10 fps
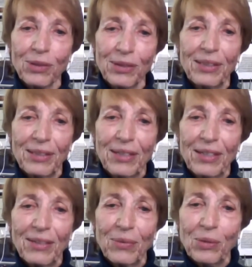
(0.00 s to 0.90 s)
this will
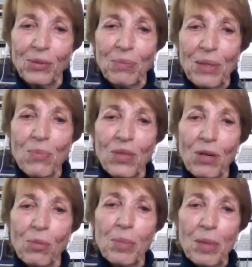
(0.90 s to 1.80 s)
will
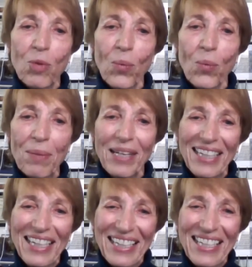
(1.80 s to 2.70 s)
be there will be more women